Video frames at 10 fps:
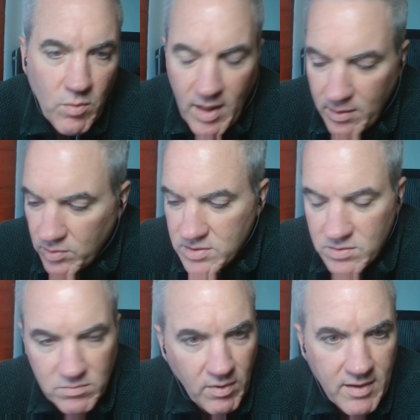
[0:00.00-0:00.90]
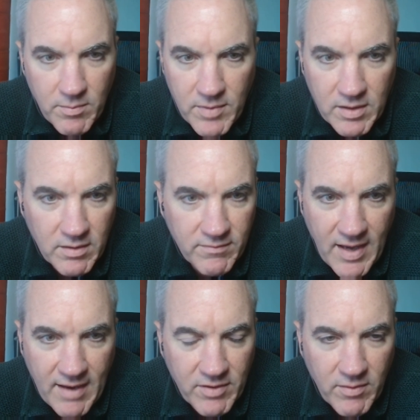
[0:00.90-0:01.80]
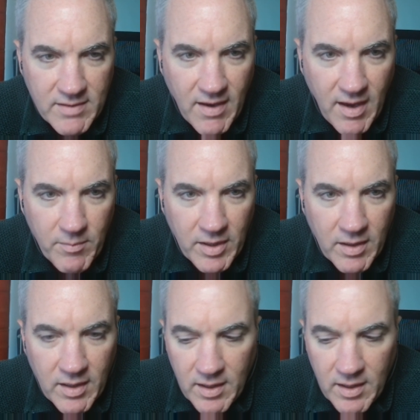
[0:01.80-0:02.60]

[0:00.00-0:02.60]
while I was right in the middle of having a great time and